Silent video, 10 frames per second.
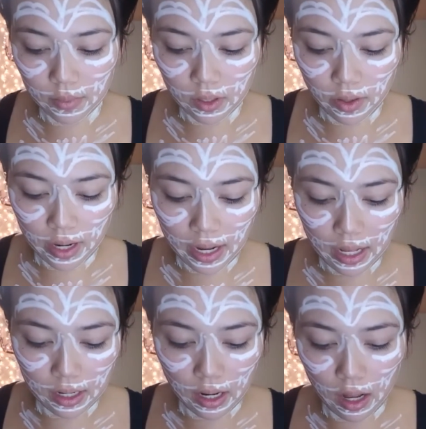So then I
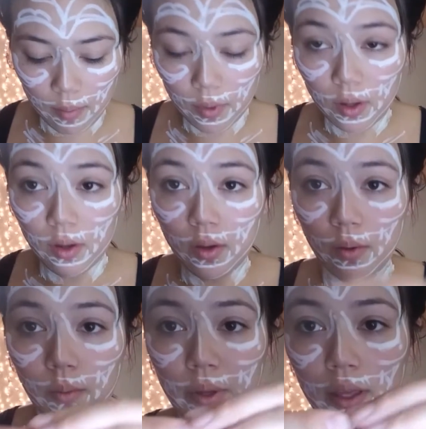ended up
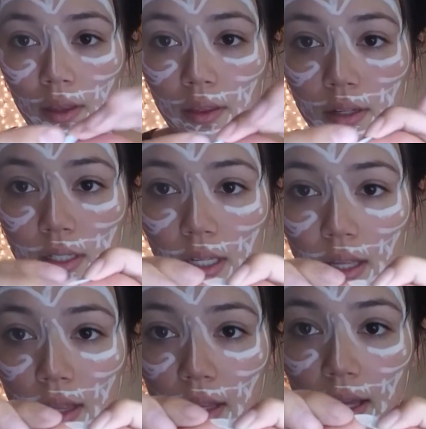with
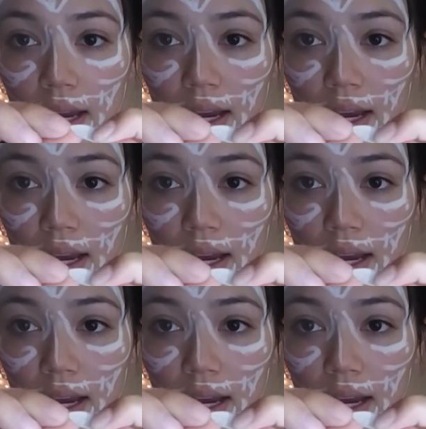teeth that